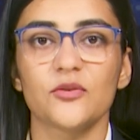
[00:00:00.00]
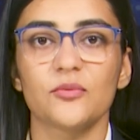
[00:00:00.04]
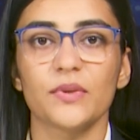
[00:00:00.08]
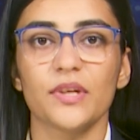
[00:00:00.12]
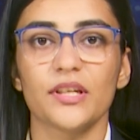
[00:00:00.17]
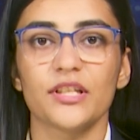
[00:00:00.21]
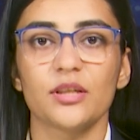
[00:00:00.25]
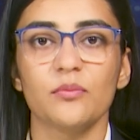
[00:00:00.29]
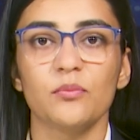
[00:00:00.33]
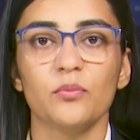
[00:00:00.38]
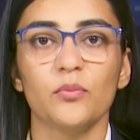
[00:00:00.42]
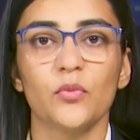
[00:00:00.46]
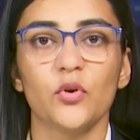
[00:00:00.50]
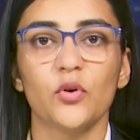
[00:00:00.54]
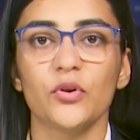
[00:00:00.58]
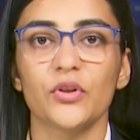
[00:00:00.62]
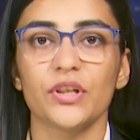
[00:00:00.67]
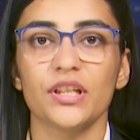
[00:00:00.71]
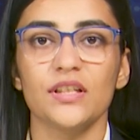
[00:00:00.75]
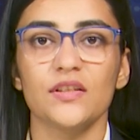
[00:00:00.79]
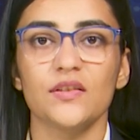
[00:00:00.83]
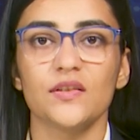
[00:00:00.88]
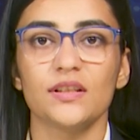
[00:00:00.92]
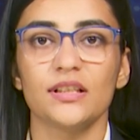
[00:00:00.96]
spreading more
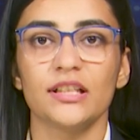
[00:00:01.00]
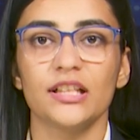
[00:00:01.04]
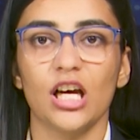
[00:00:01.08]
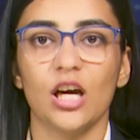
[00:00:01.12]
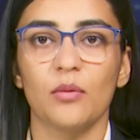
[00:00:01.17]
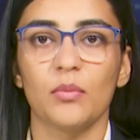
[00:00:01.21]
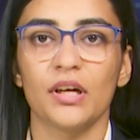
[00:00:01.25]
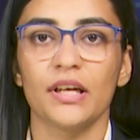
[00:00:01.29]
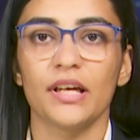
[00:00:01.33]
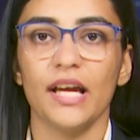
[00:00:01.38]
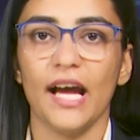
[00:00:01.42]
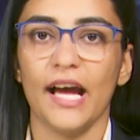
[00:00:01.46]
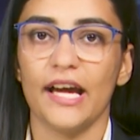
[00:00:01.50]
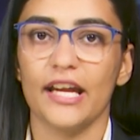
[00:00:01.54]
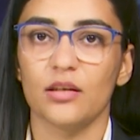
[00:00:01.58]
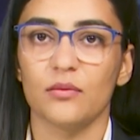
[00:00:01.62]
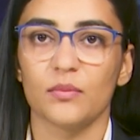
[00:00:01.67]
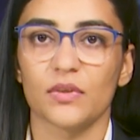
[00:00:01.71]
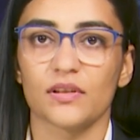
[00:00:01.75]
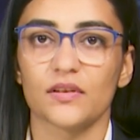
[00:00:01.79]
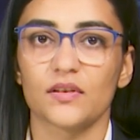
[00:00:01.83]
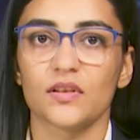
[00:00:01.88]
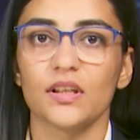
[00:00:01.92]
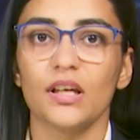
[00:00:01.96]
easily among
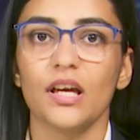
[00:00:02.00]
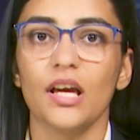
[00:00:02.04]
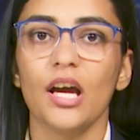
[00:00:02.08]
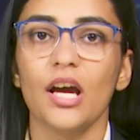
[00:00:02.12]
animals.